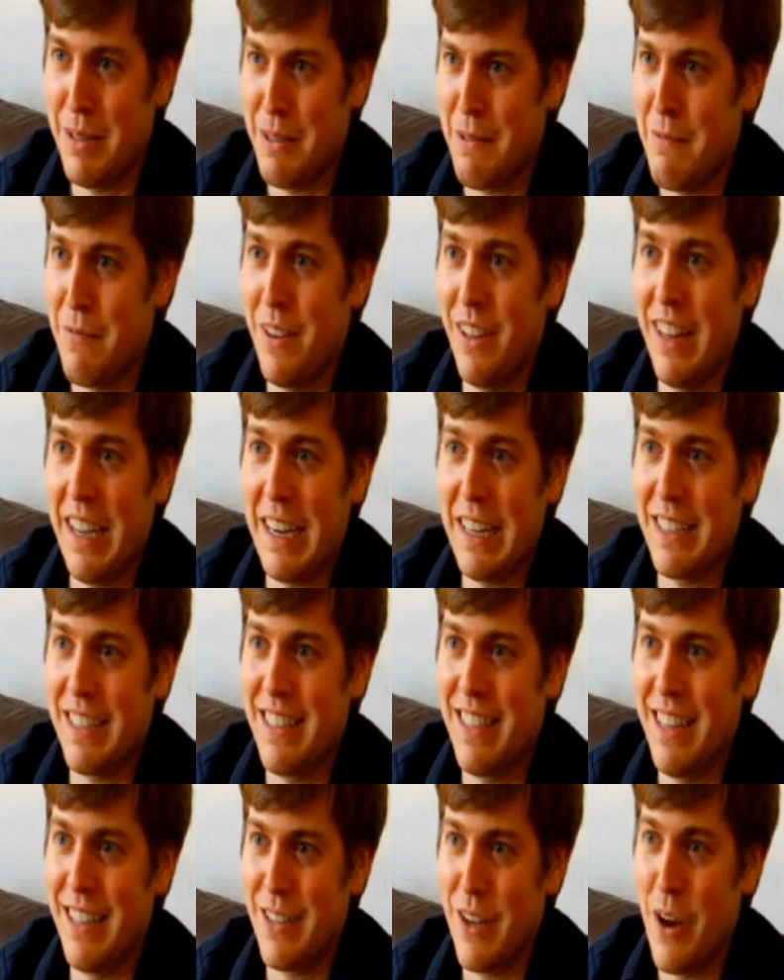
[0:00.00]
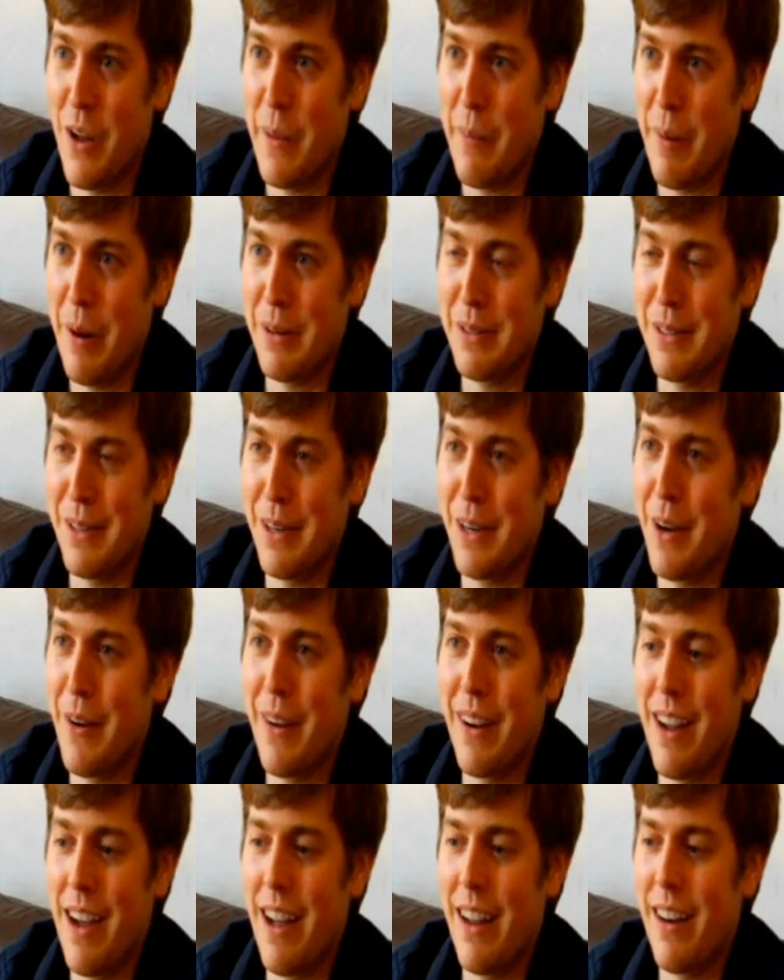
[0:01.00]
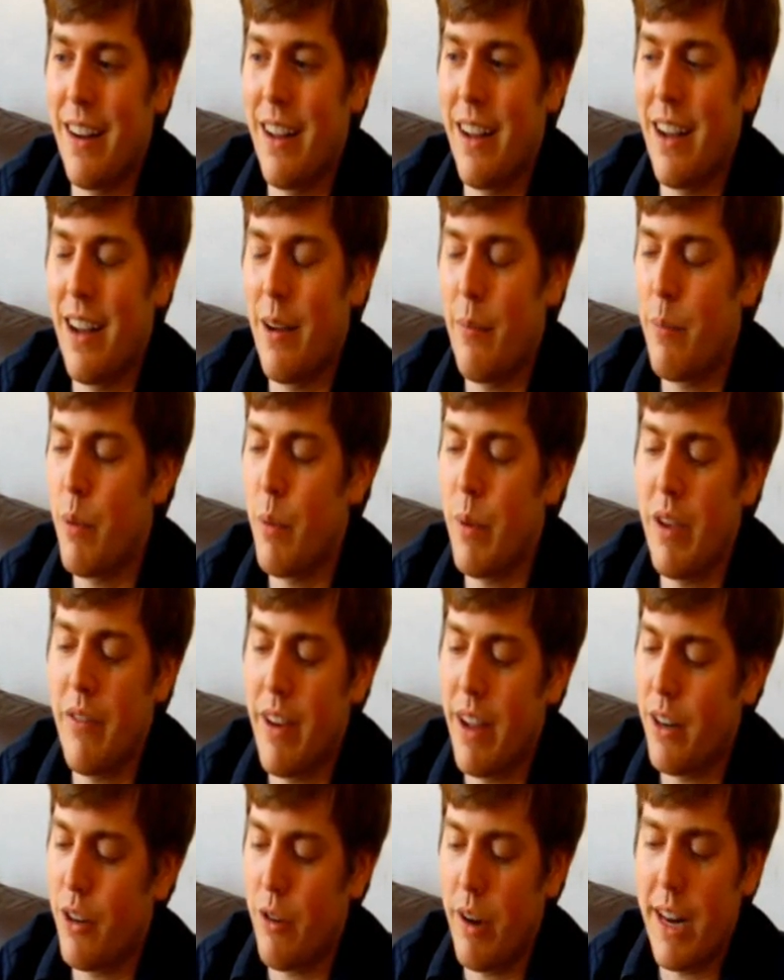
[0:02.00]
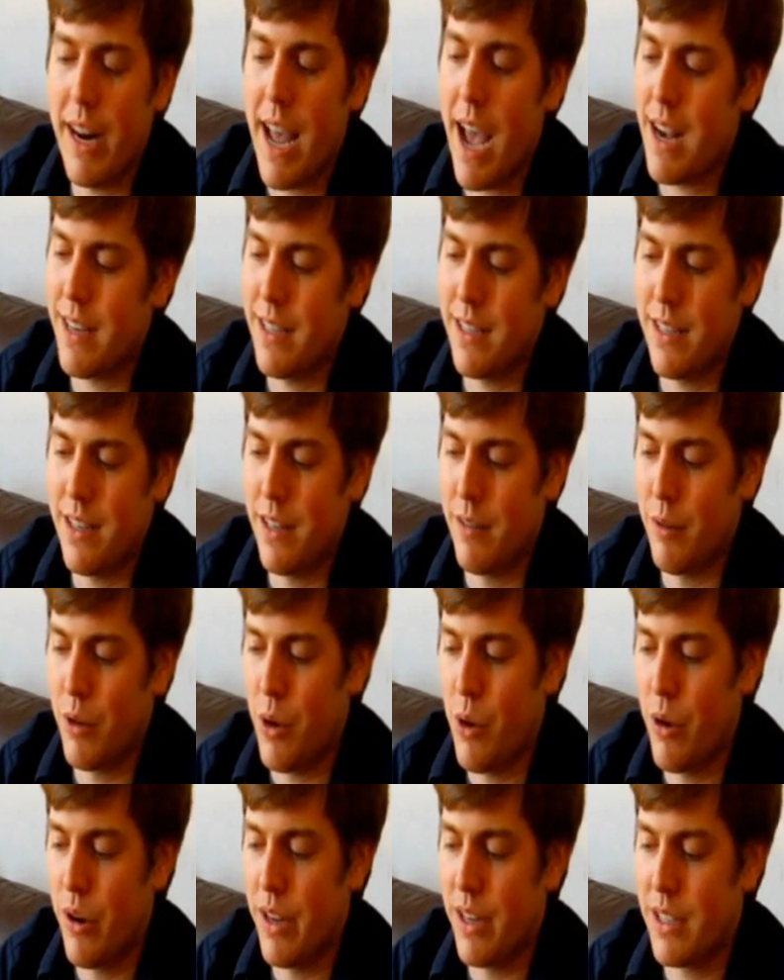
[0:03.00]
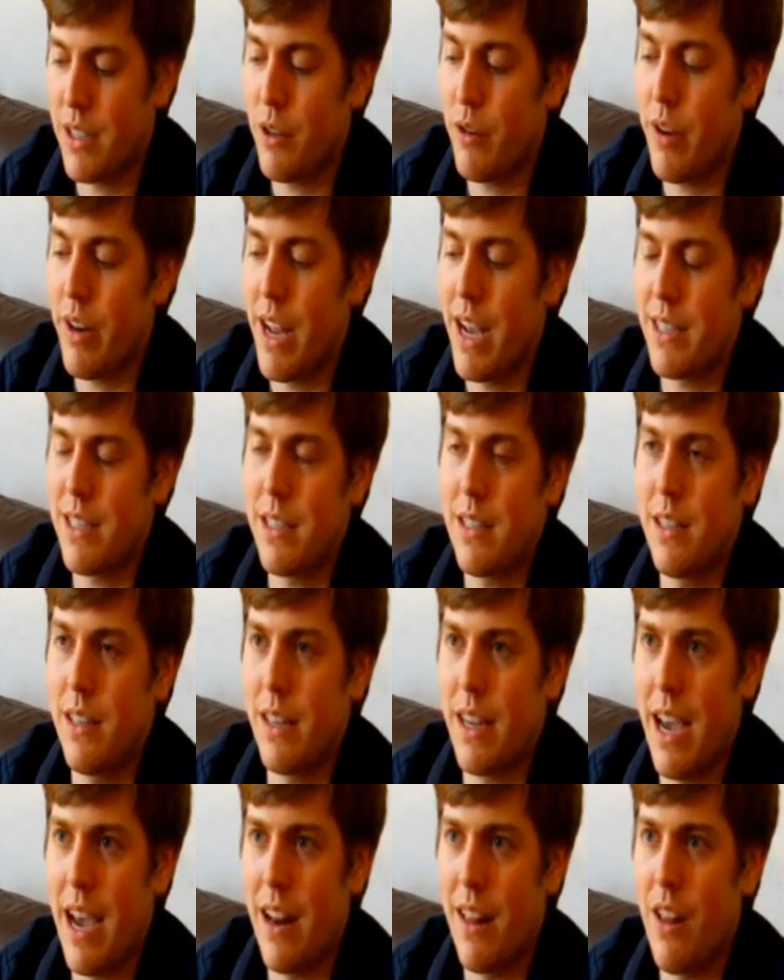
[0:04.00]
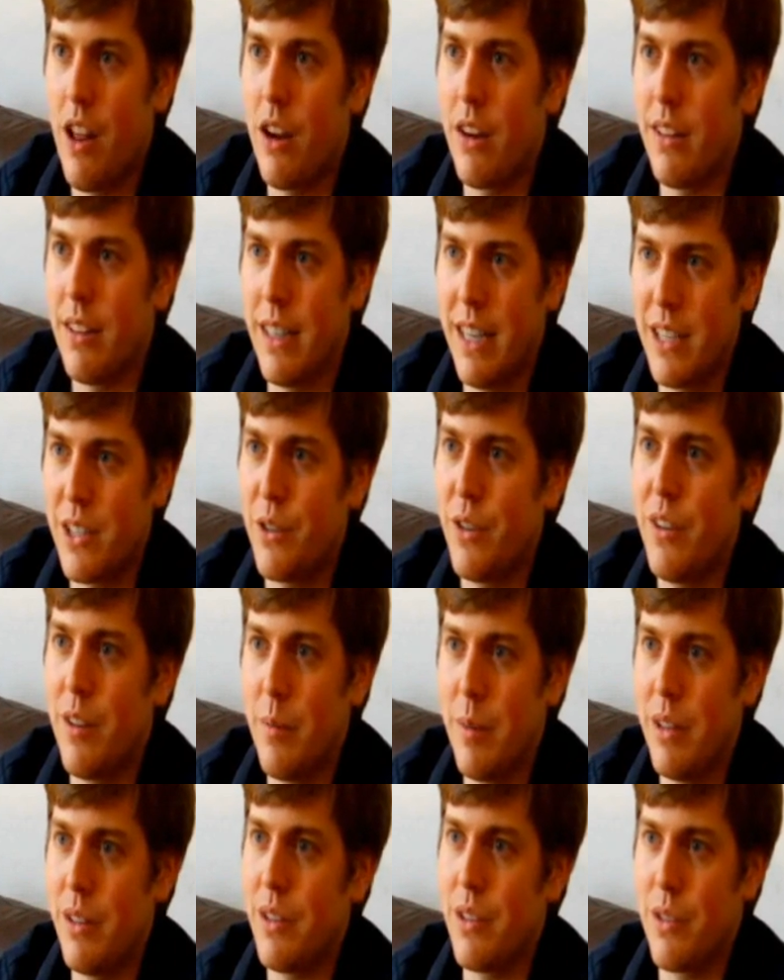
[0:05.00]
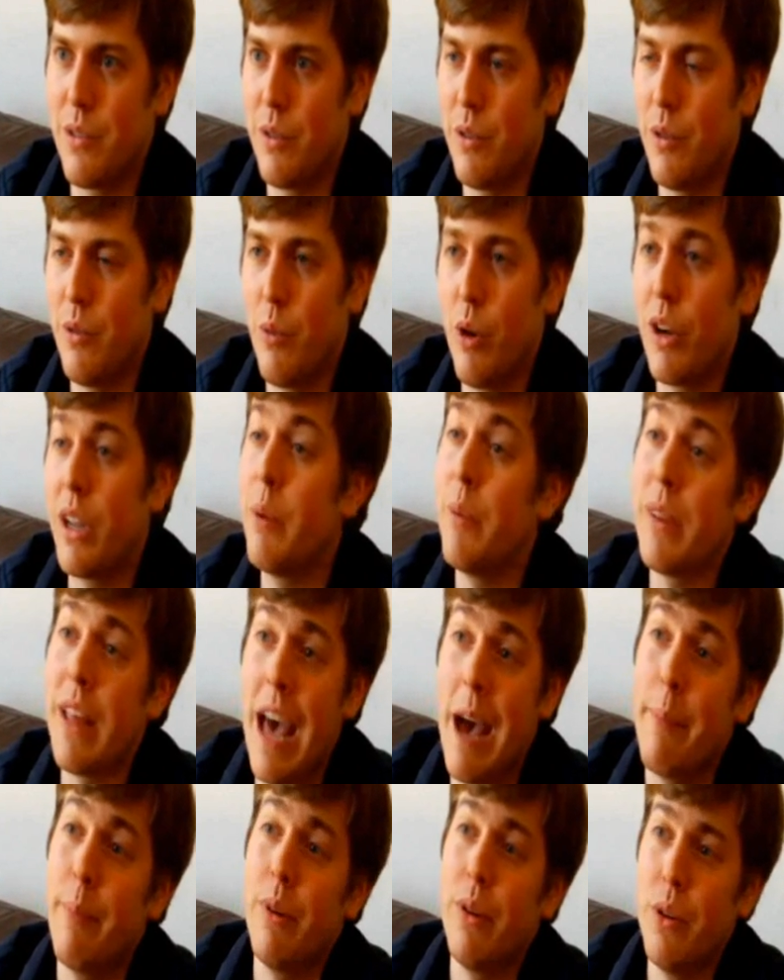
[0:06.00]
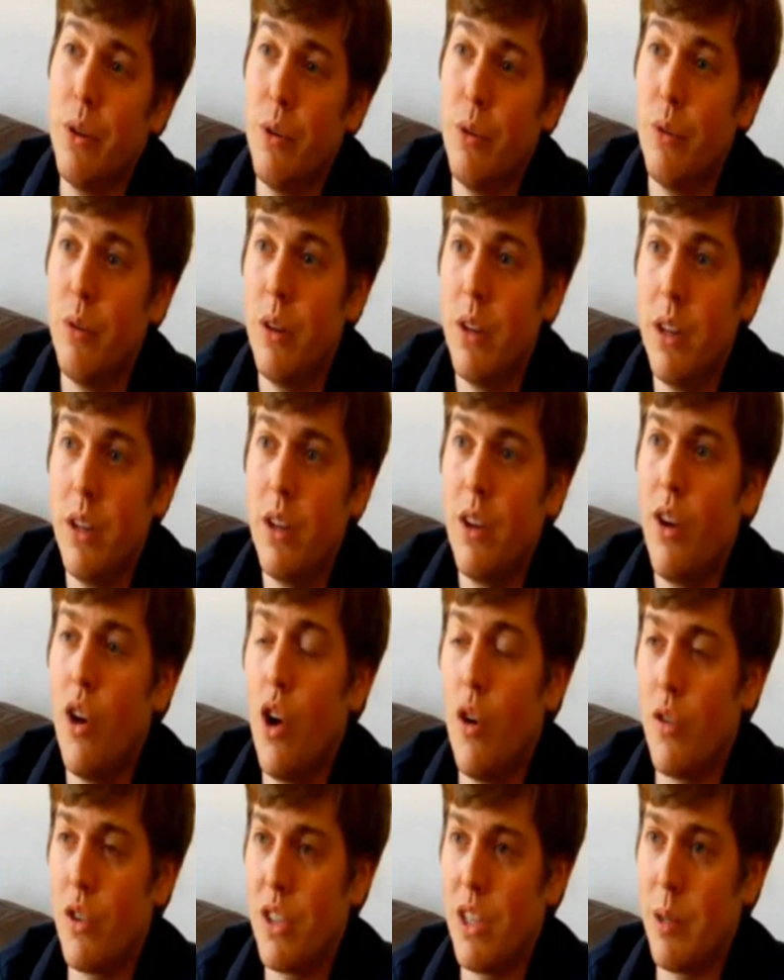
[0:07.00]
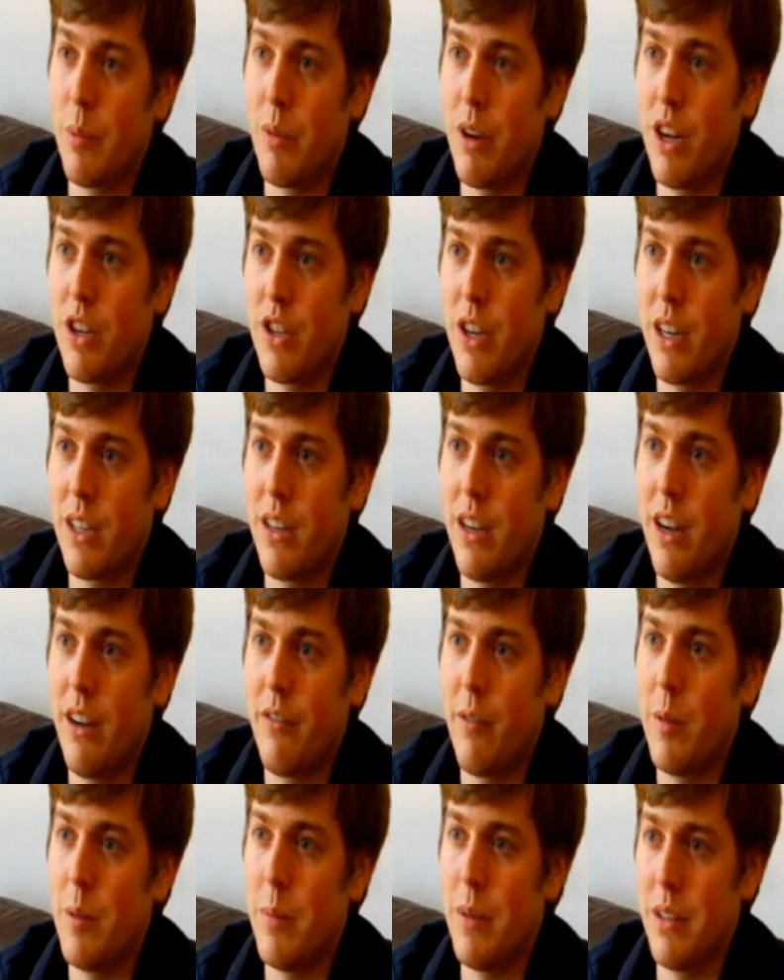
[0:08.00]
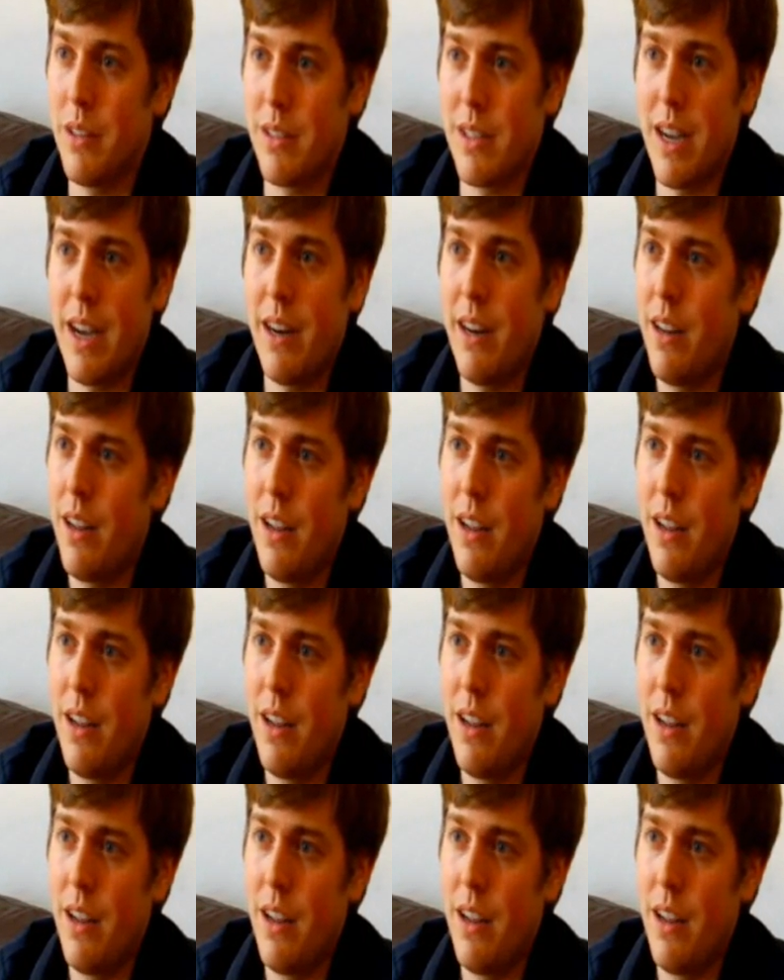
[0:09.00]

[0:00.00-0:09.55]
doesn't feel like it's all the parts that are going on. But we've had great access to the recordings and great access to the catalog and the history of the Beatles through working with Apple, who oversee the project from the Beatles side.